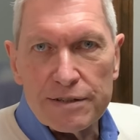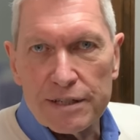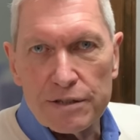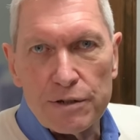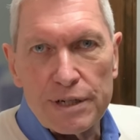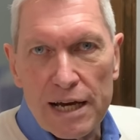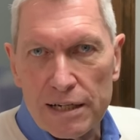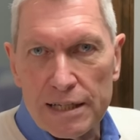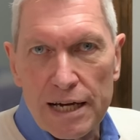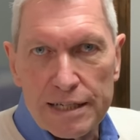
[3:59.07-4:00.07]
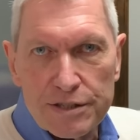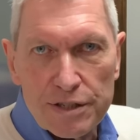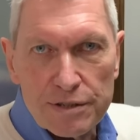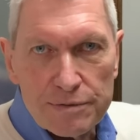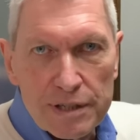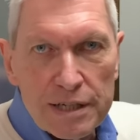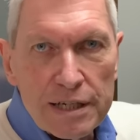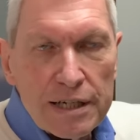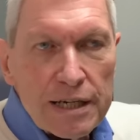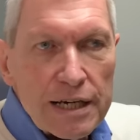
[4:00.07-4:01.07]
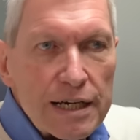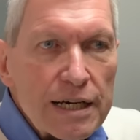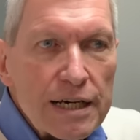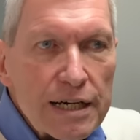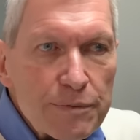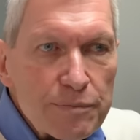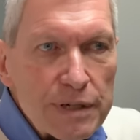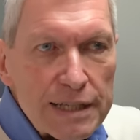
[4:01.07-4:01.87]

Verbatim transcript: it'll go down a lot easier. And